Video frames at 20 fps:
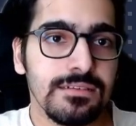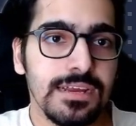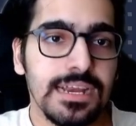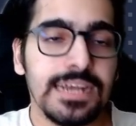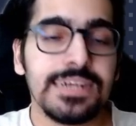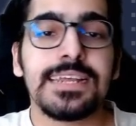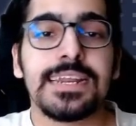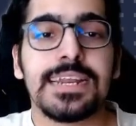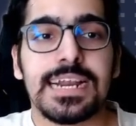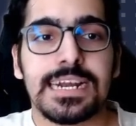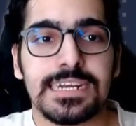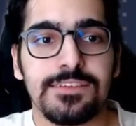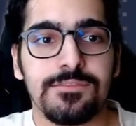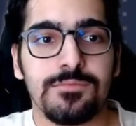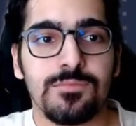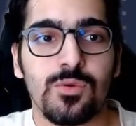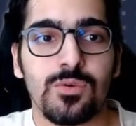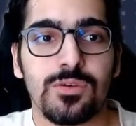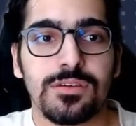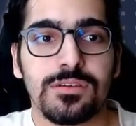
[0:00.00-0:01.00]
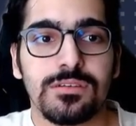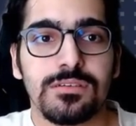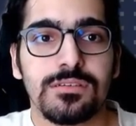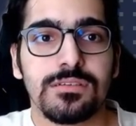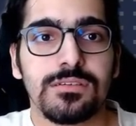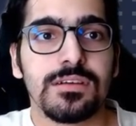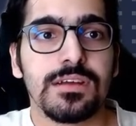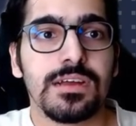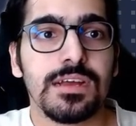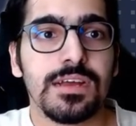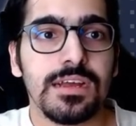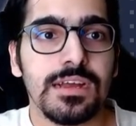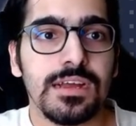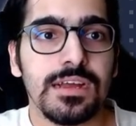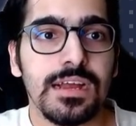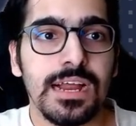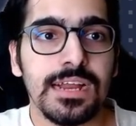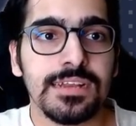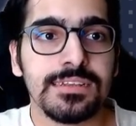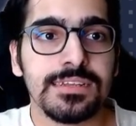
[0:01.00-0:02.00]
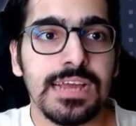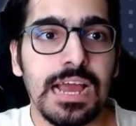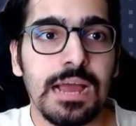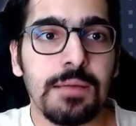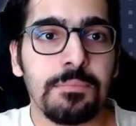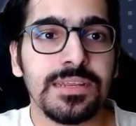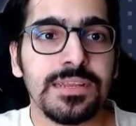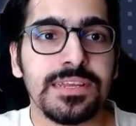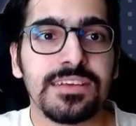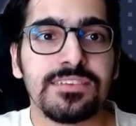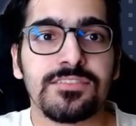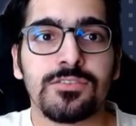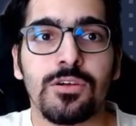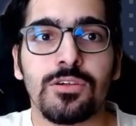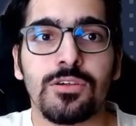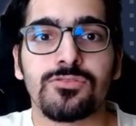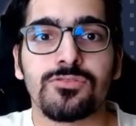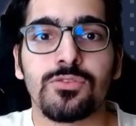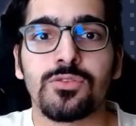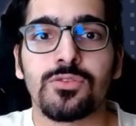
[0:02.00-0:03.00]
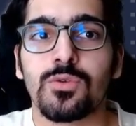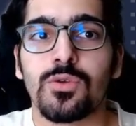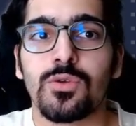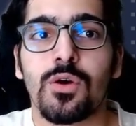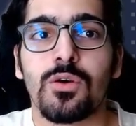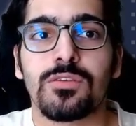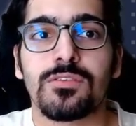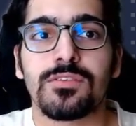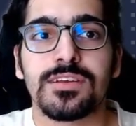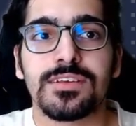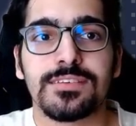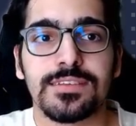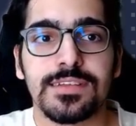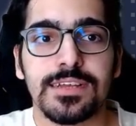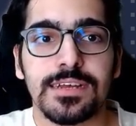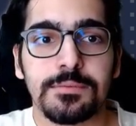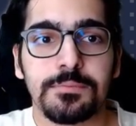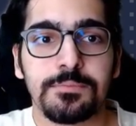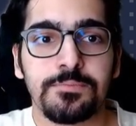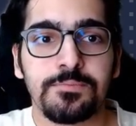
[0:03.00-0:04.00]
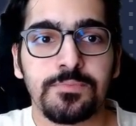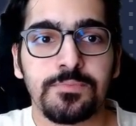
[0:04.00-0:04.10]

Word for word: interactive mode and the application also no longer is there.